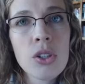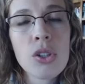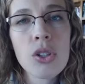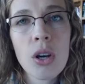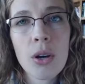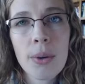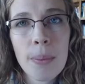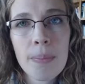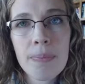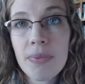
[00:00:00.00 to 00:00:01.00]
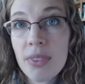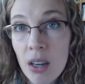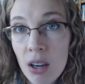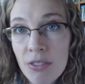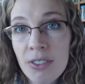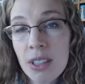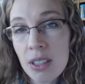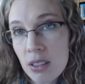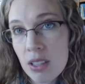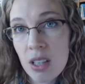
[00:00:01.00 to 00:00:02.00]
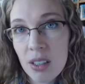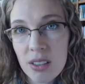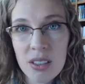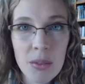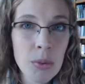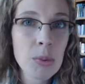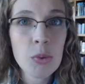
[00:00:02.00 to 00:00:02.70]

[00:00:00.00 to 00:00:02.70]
So they often get stuck somewhere